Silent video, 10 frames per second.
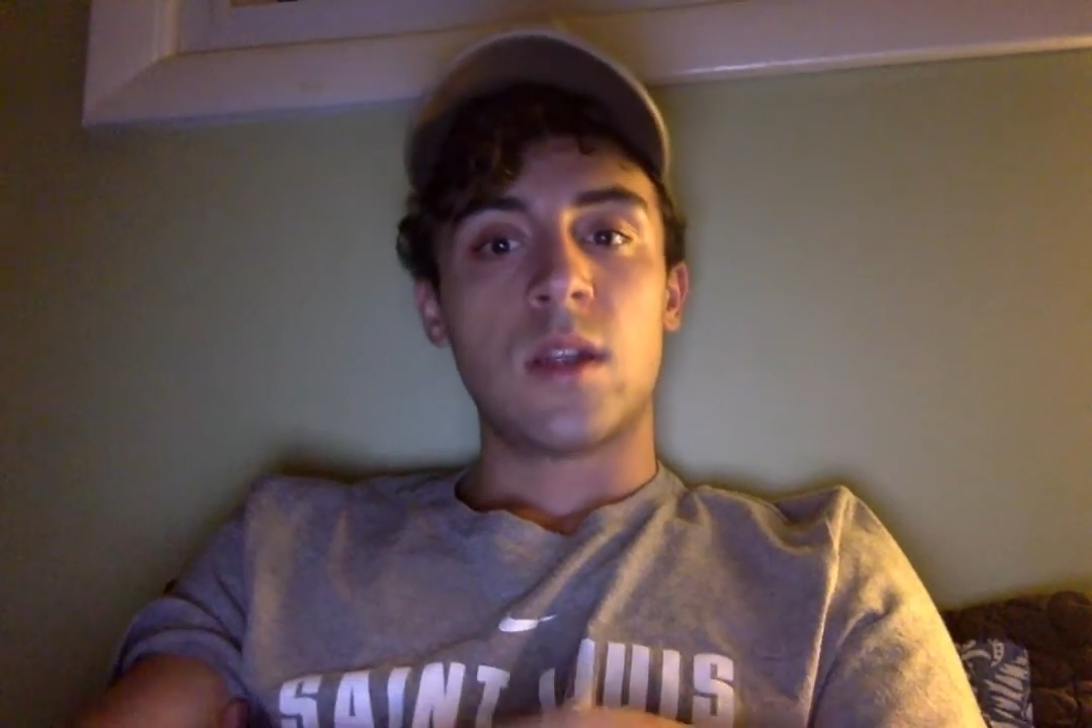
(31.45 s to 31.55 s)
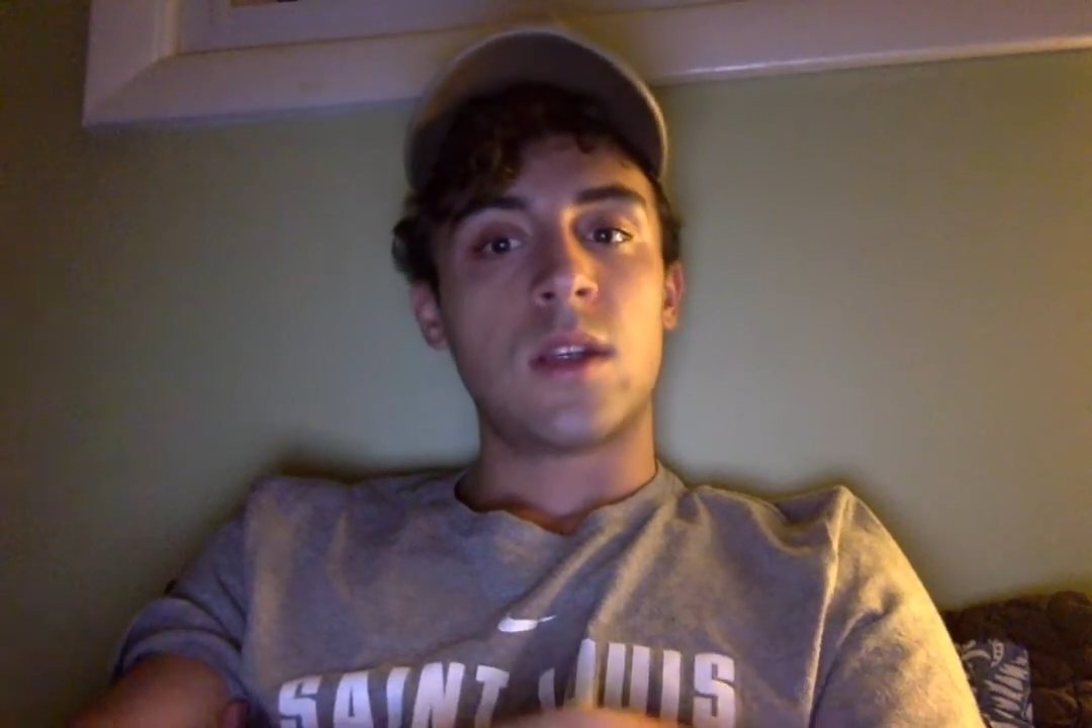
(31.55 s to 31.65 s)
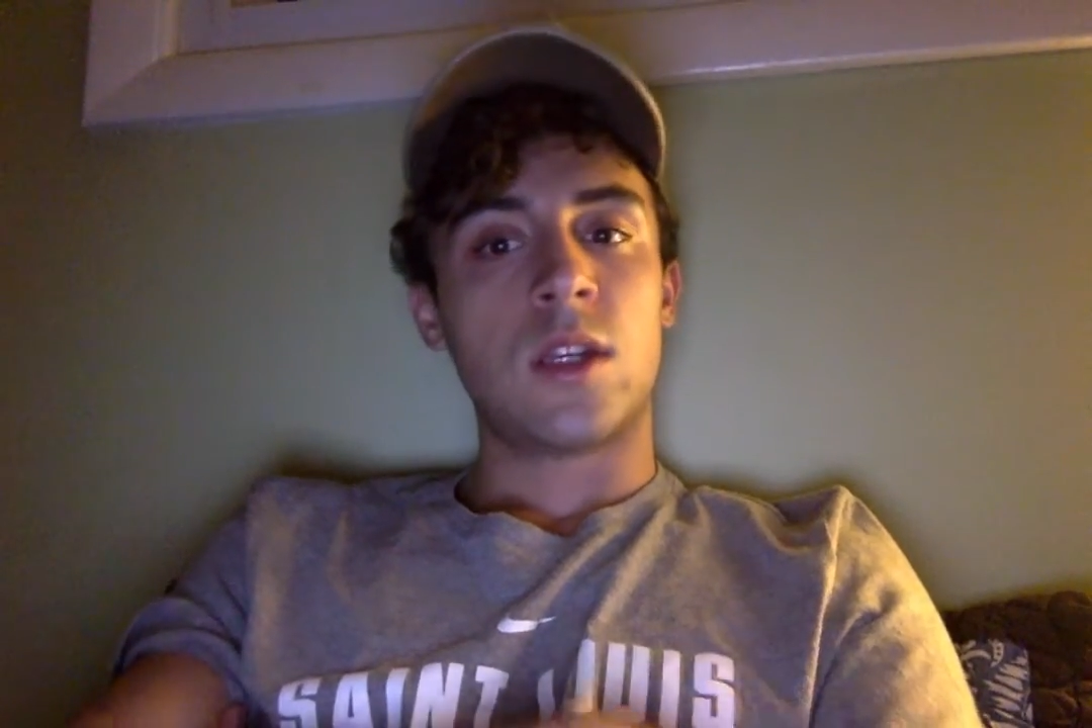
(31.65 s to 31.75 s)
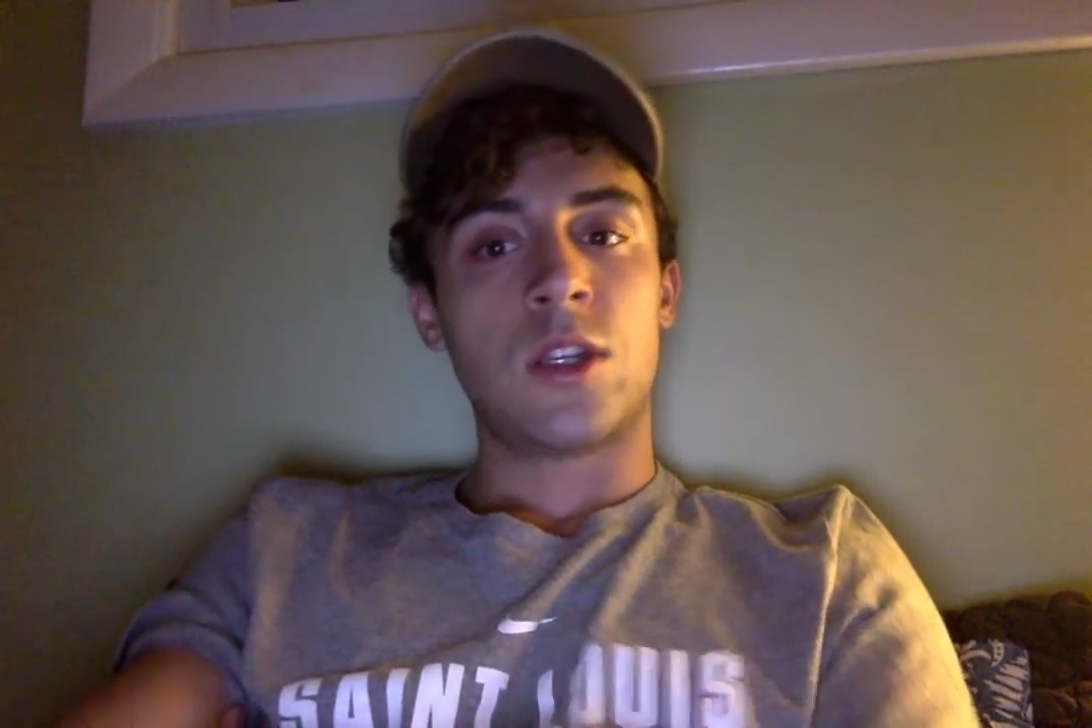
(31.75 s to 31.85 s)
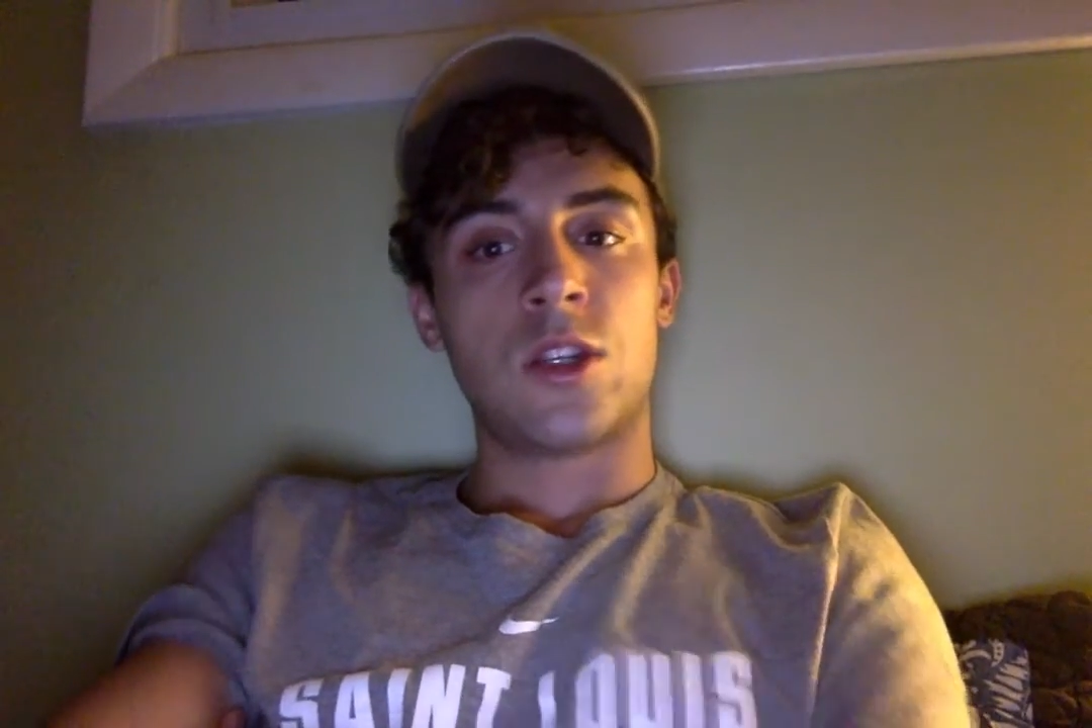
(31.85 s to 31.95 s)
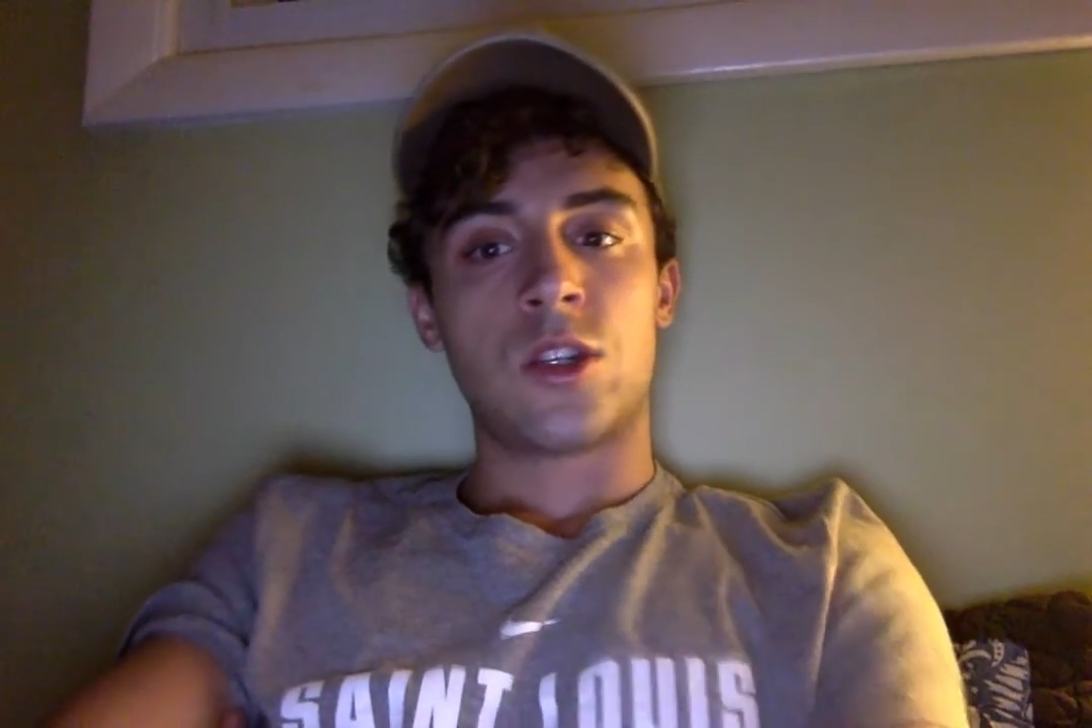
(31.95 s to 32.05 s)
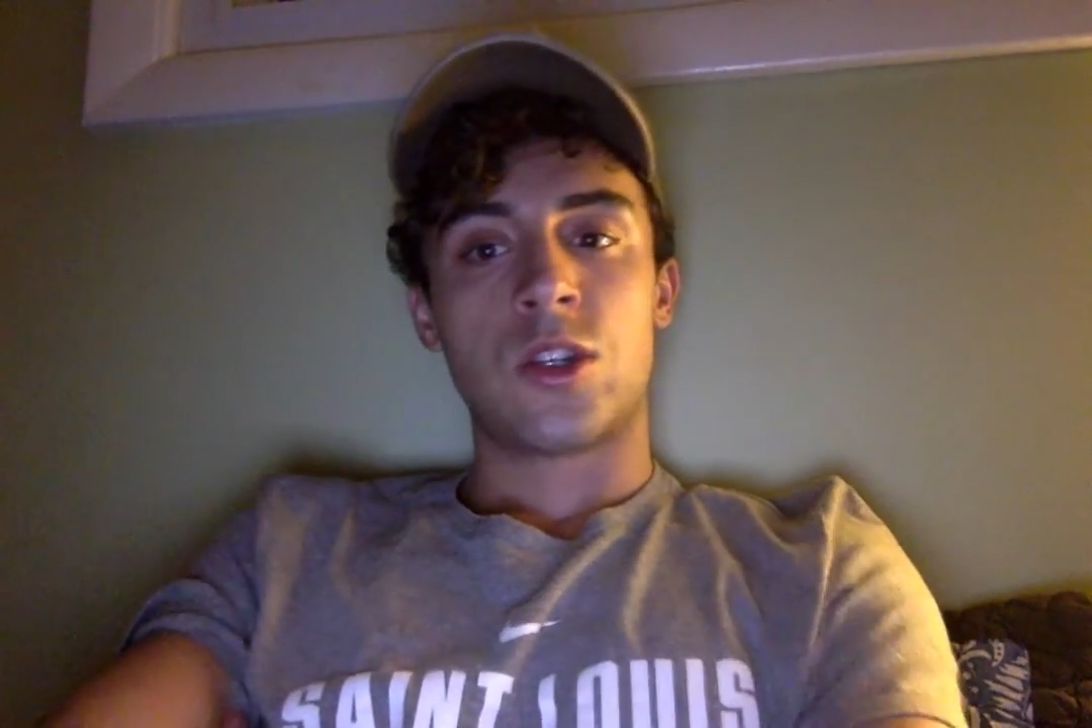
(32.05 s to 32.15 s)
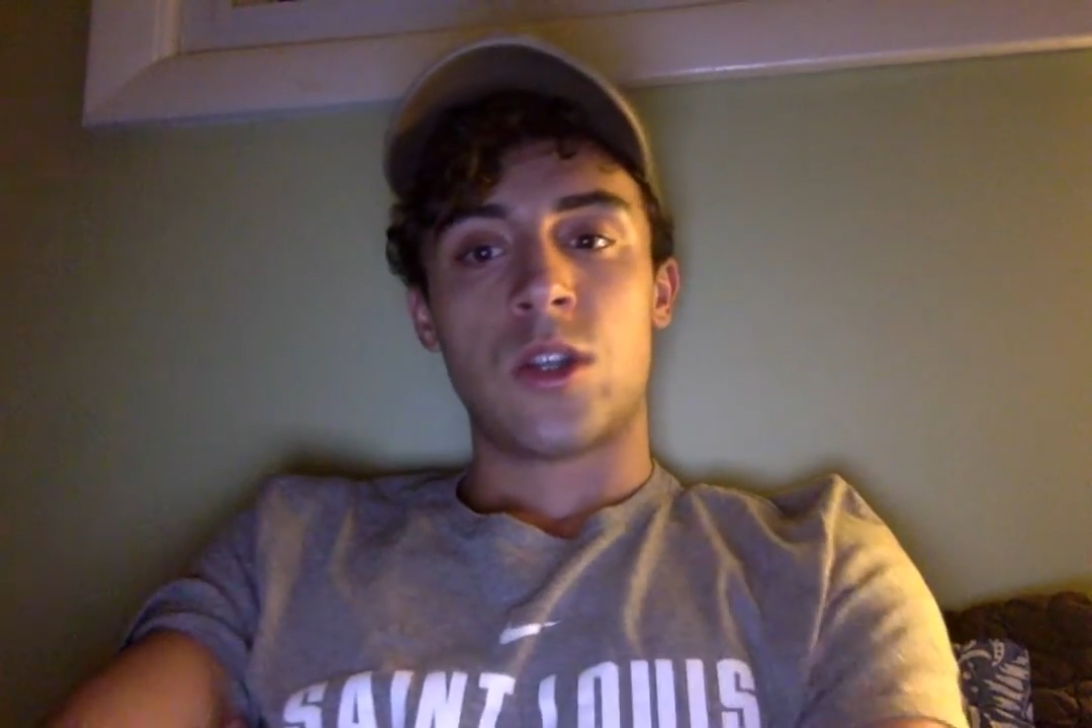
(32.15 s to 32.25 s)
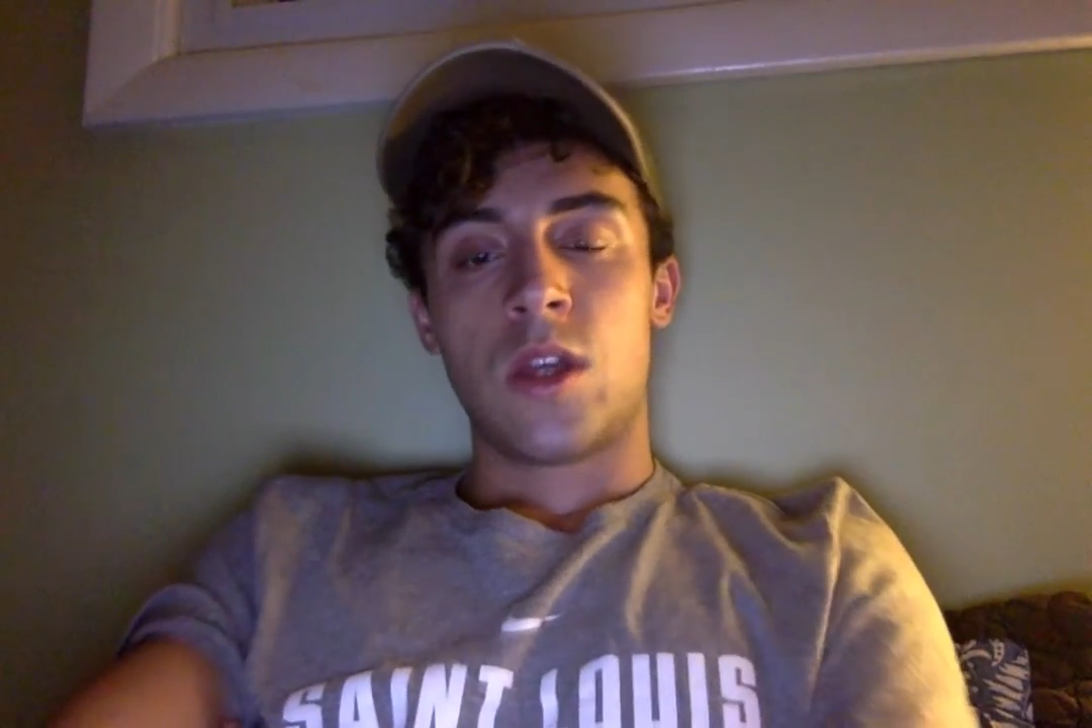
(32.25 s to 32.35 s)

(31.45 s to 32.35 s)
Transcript: teach